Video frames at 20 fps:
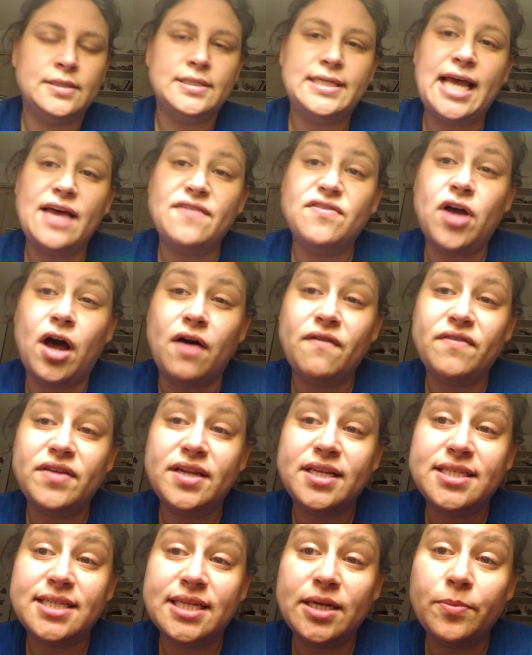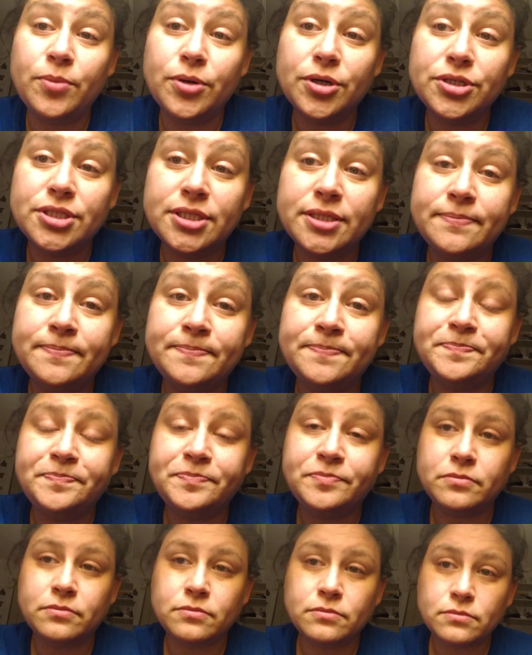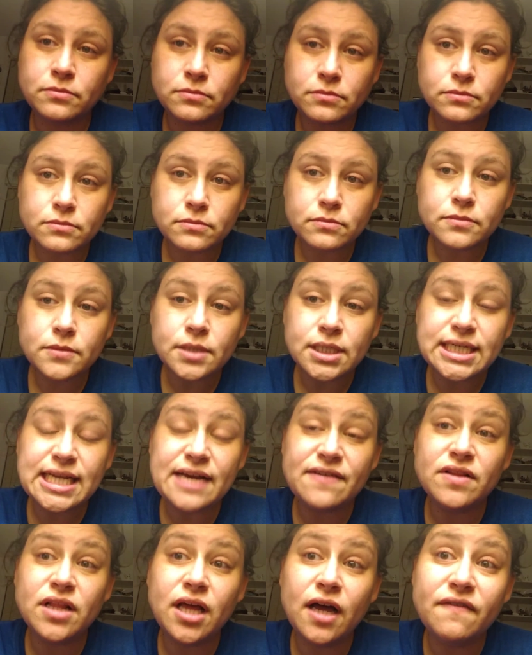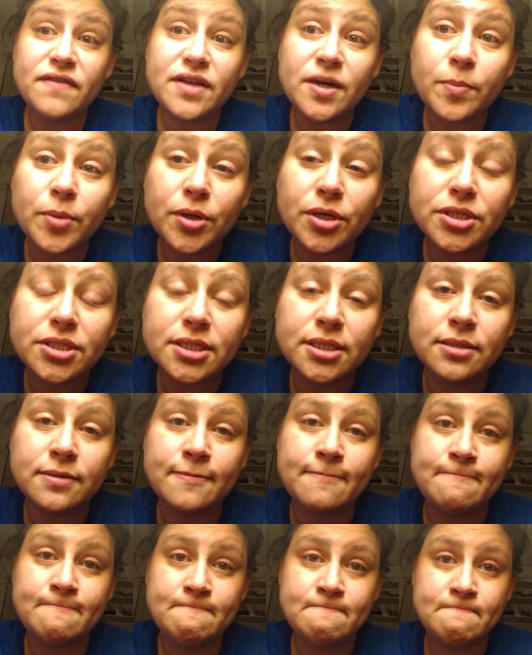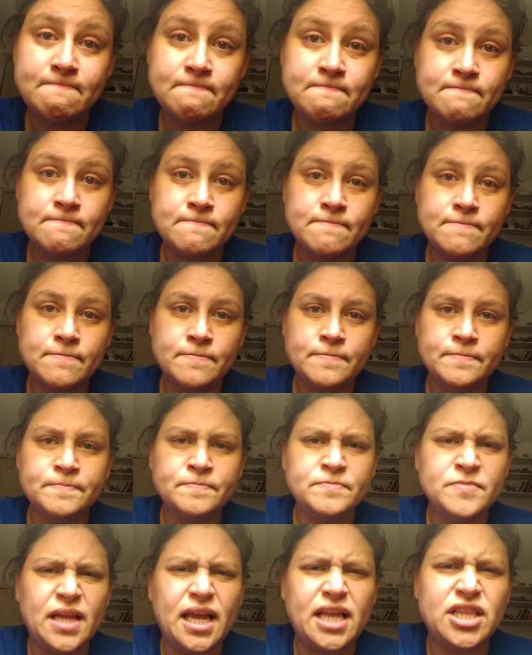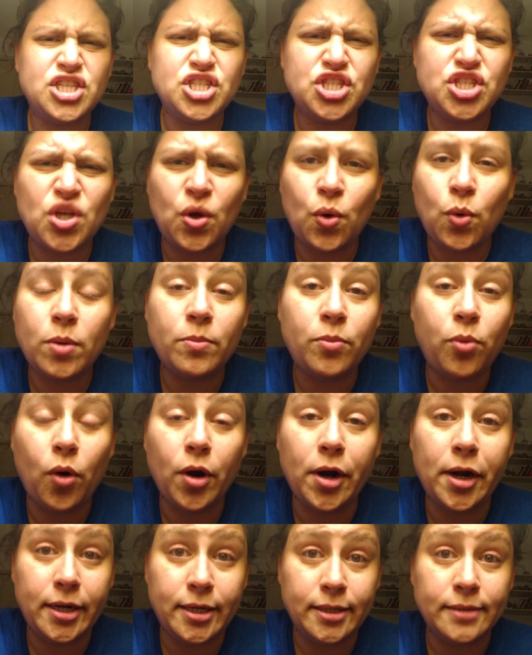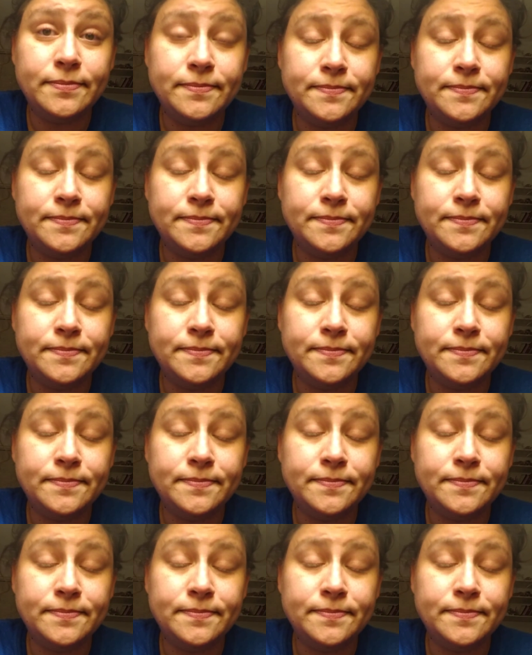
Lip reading: To have confidence in a person, to have love in a person, it's so important.